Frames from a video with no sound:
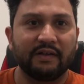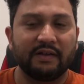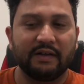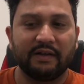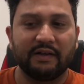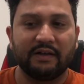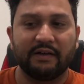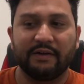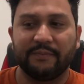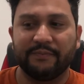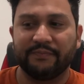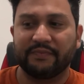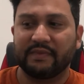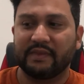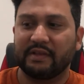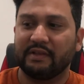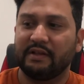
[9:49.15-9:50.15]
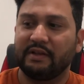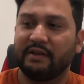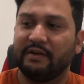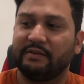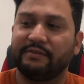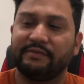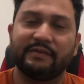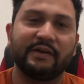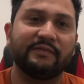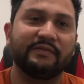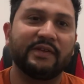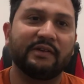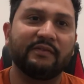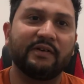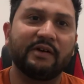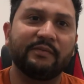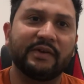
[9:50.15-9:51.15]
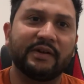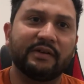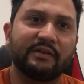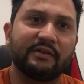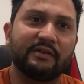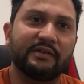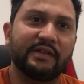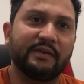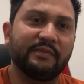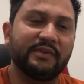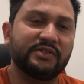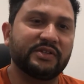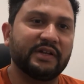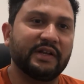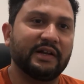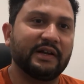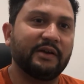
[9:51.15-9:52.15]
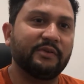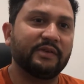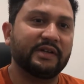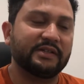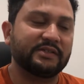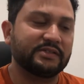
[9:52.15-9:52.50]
the environment or the imagery around us.